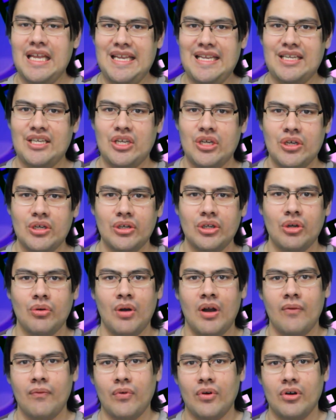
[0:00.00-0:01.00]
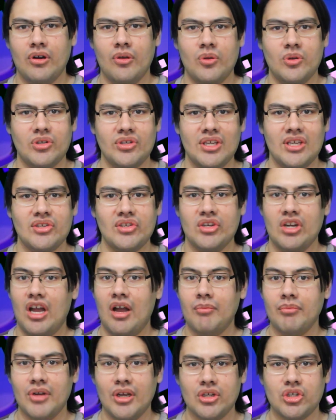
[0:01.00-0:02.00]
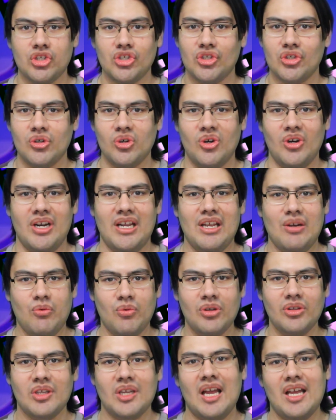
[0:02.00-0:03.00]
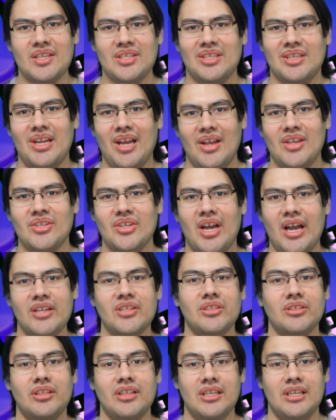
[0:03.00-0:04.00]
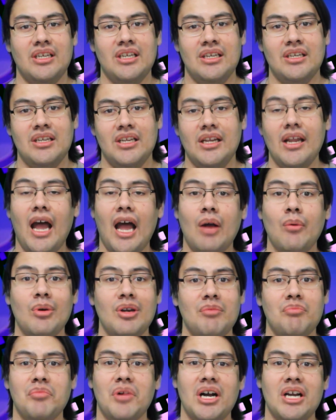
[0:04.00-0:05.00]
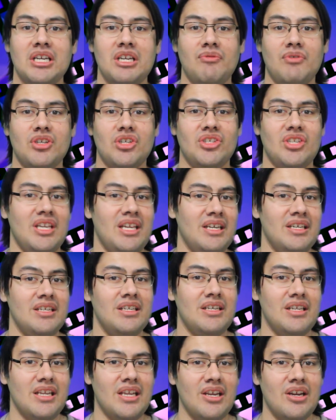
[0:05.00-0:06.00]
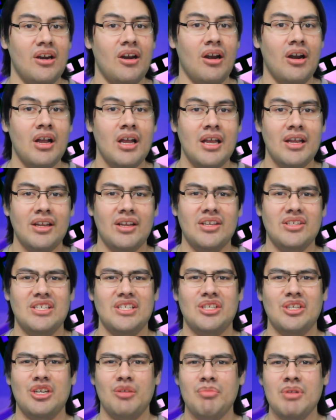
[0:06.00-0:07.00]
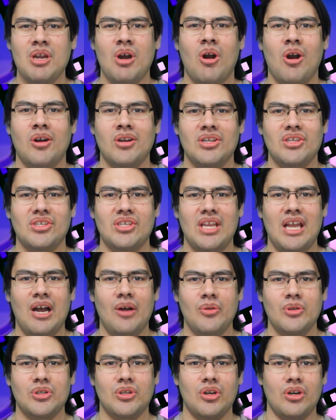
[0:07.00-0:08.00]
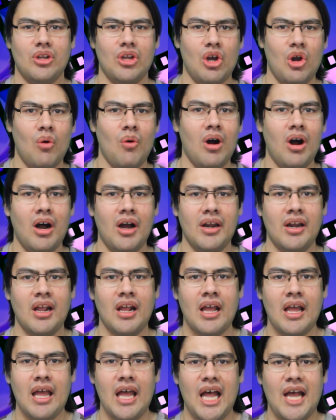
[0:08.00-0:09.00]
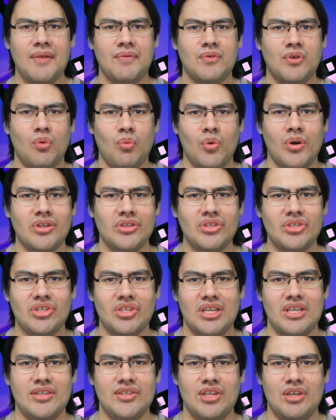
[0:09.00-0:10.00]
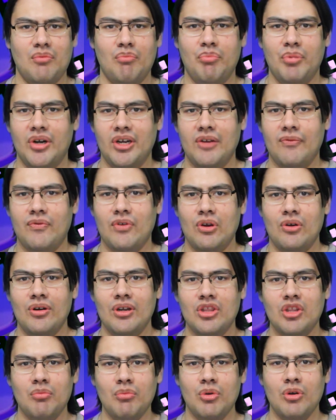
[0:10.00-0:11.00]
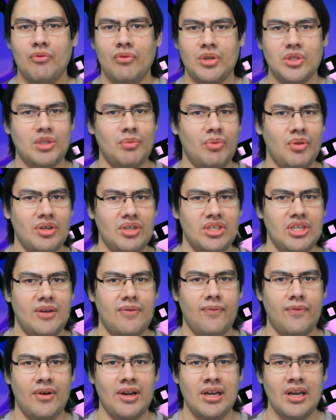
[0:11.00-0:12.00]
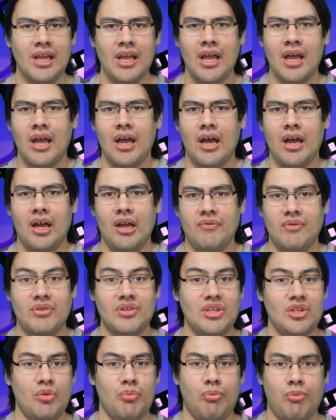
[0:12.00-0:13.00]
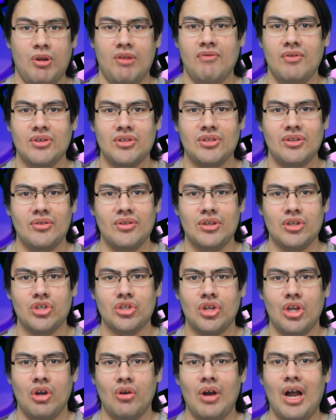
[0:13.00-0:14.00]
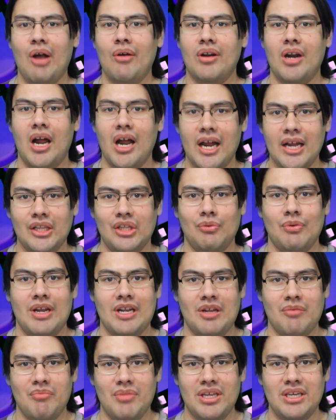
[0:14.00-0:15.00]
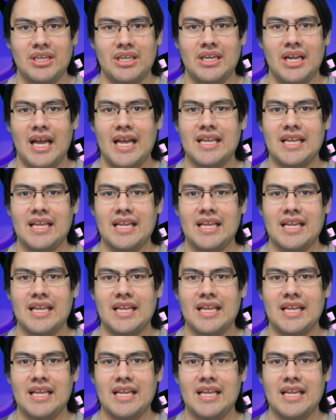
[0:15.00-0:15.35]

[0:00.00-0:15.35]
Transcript: It could go on for another season. I'm not sure. It really has a nice isolated ending. I wouldn't mind if it just ended here because it's going to be hard to see how this could go on after one season. But if you're in the mood for something different, uh, if you've seen the previews to this show, I would highly recommend it.